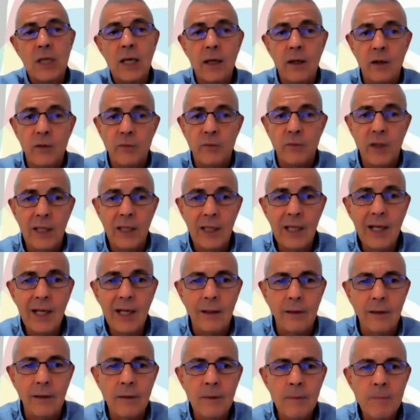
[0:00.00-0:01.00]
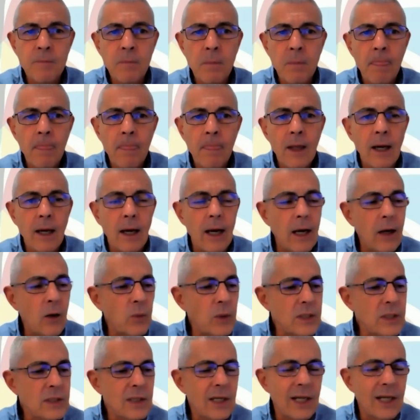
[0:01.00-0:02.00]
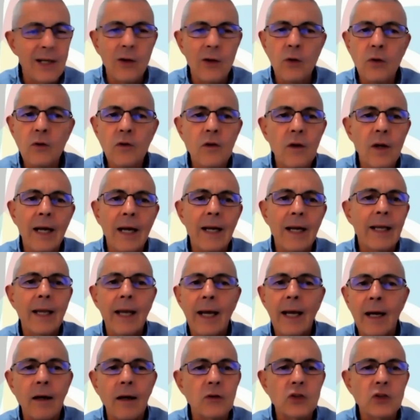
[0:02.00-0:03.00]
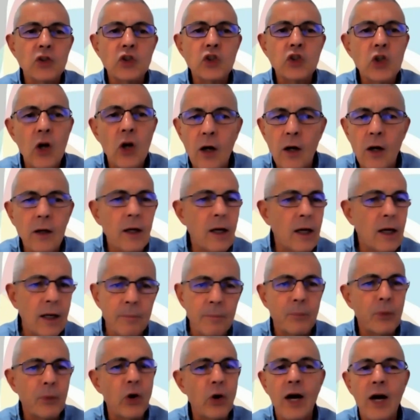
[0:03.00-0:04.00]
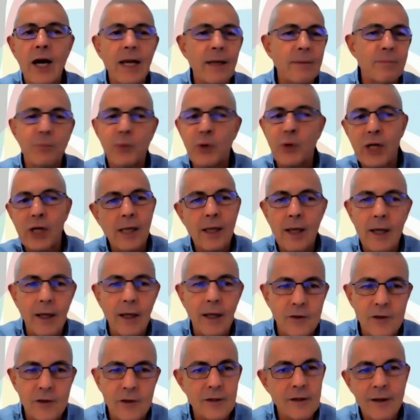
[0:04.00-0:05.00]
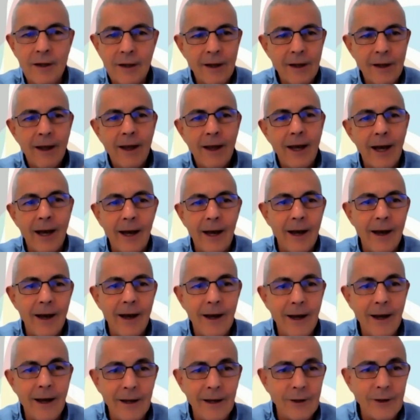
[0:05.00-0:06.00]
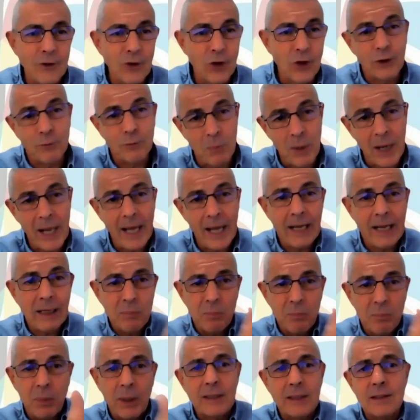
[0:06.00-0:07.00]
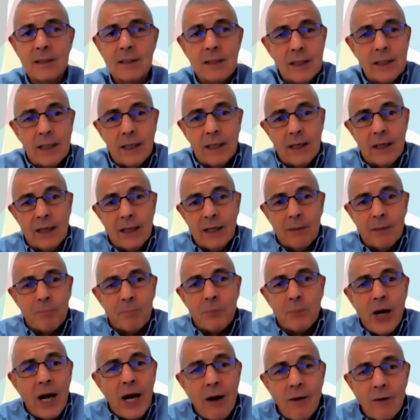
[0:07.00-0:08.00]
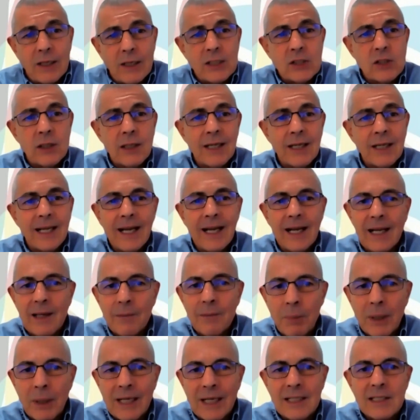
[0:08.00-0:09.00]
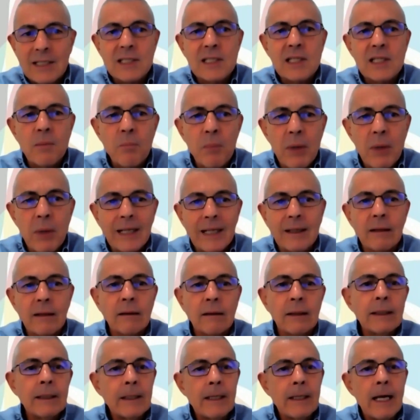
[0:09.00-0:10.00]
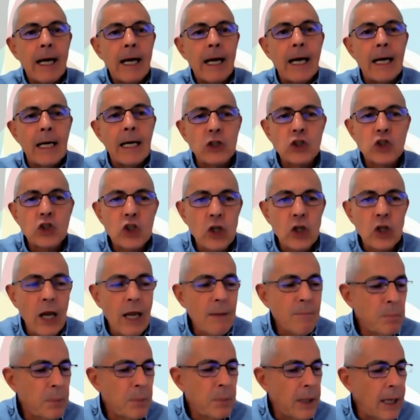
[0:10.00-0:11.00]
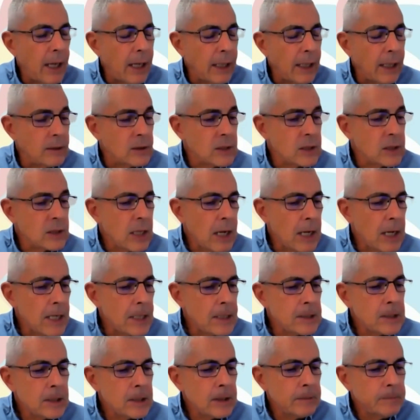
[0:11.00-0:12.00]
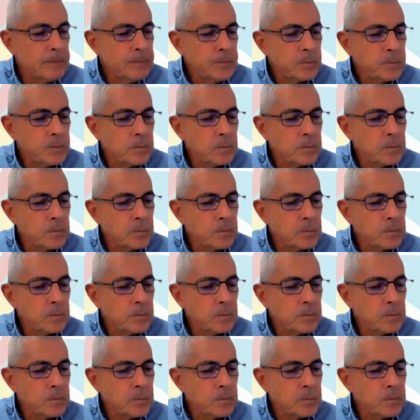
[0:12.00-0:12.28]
out of the kiln, I always say it looks like our charka braai briquettes, not black, but brownish in color, but a similar shape and size.